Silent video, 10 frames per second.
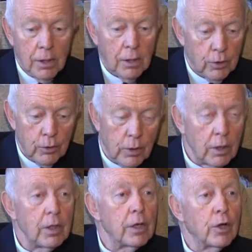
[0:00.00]
including
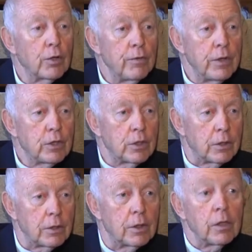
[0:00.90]
Leonardo da
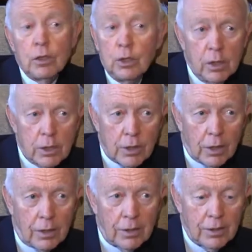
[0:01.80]
Vinci, Goethe,